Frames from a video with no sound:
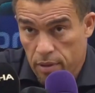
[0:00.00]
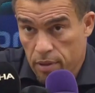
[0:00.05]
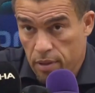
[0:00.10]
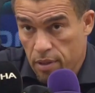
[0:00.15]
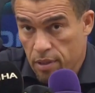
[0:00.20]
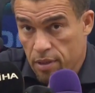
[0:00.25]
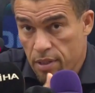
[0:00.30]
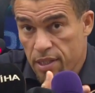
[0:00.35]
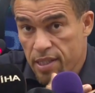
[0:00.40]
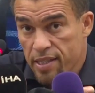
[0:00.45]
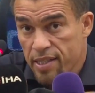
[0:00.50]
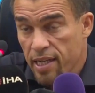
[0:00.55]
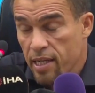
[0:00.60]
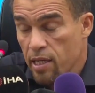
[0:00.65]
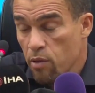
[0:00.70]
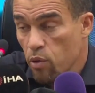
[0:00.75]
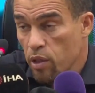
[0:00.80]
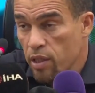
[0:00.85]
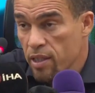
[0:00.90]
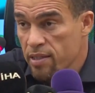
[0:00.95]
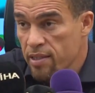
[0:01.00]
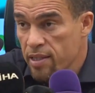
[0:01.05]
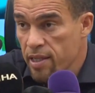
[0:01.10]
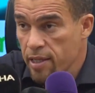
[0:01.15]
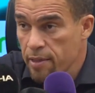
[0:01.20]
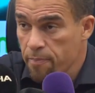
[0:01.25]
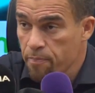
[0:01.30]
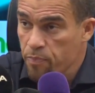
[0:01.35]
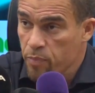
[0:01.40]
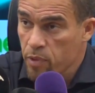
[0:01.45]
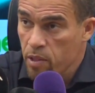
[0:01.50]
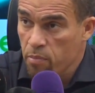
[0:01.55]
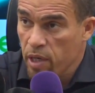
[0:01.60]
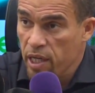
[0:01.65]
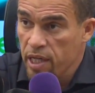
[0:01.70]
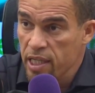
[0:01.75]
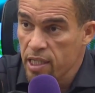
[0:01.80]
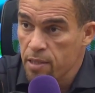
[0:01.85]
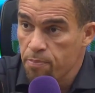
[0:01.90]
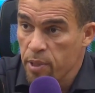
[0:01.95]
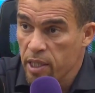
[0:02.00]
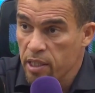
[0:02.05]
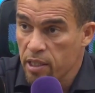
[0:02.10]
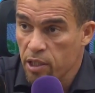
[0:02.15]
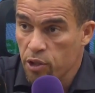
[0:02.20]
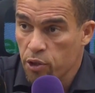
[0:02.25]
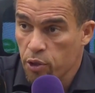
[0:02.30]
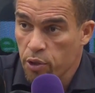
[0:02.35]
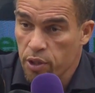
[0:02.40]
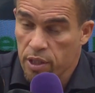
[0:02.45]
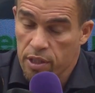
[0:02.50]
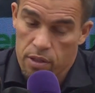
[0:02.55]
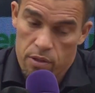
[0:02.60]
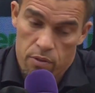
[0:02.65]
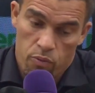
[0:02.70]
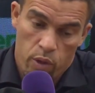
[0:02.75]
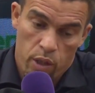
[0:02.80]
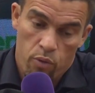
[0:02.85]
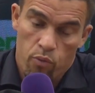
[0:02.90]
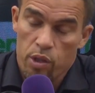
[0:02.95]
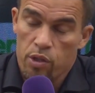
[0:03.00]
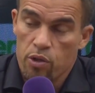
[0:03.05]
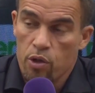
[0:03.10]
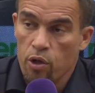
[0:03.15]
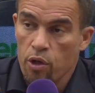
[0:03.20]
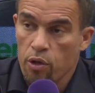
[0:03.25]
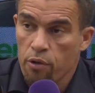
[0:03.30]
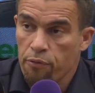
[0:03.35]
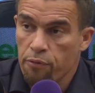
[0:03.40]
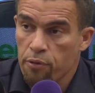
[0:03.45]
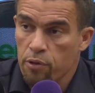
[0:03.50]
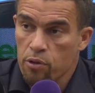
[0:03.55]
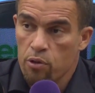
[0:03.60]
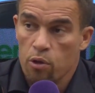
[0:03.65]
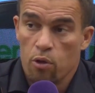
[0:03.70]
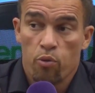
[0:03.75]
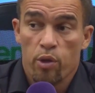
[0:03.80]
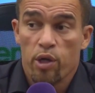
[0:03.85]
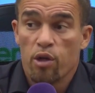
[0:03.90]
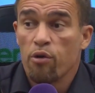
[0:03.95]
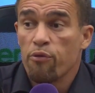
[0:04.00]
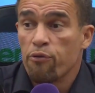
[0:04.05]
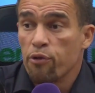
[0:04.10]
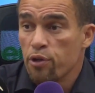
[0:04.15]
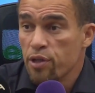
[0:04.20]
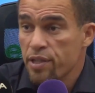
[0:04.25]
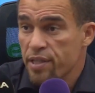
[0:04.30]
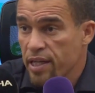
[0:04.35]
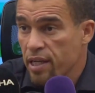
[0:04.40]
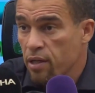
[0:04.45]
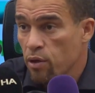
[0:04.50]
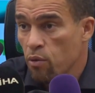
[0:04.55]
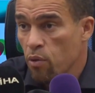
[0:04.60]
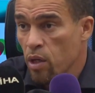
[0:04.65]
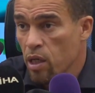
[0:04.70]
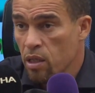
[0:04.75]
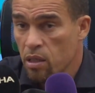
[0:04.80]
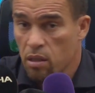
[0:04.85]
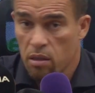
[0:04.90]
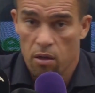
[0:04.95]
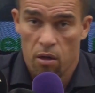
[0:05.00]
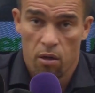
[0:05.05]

This is exactly what I say. My expectation is when we score the first goal, we go for the second one.